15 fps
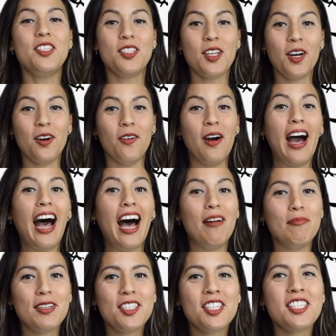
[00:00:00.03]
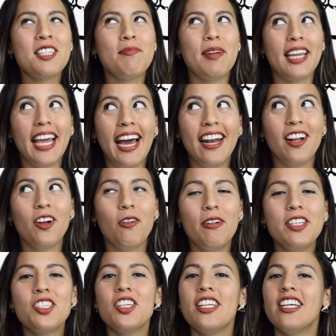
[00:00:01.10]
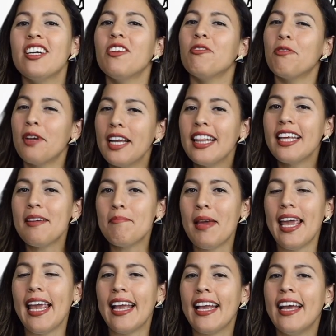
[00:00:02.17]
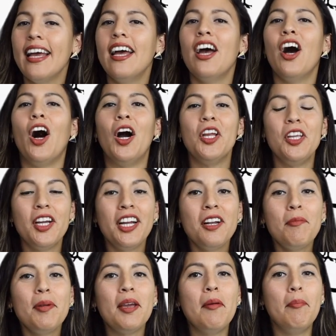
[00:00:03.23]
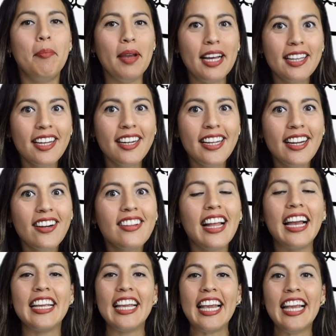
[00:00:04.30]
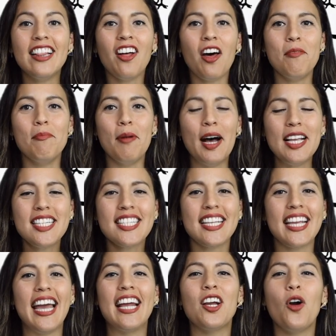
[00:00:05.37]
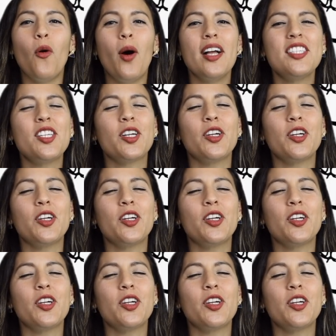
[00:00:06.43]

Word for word: So, how much does a mechanical engineer really make? Are you going to be a billionaire like Elon Musk and go on to